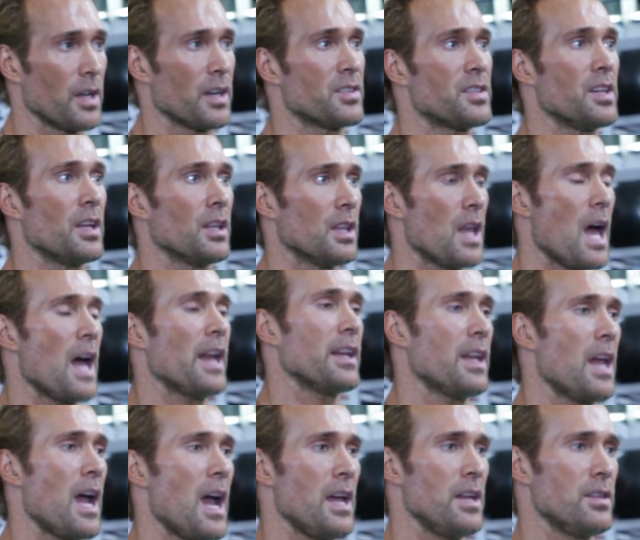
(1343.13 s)
gonna see a lot of
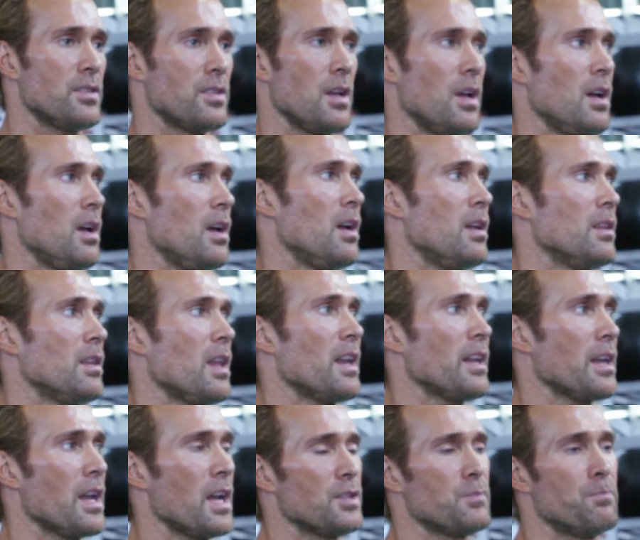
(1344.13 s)
guys
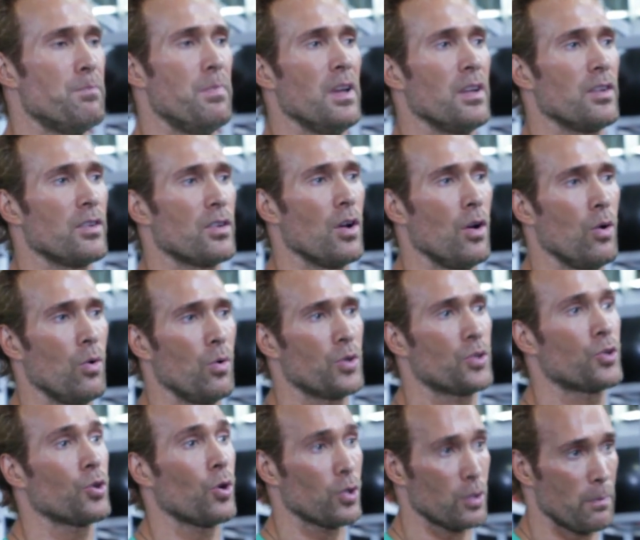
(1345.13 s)
go
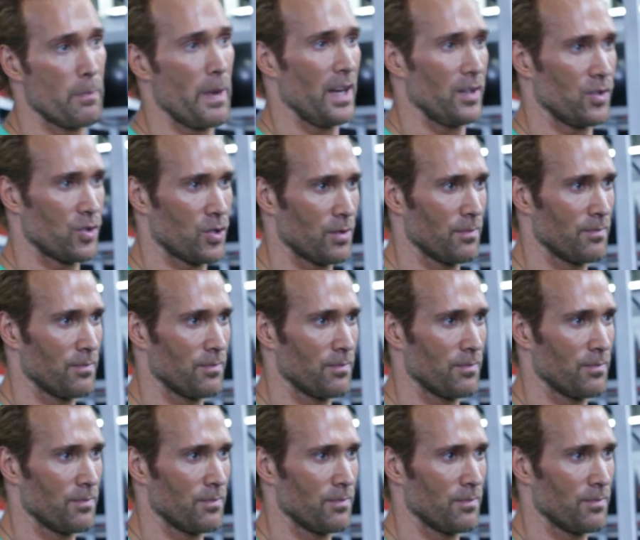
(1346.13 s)
shoulder bench.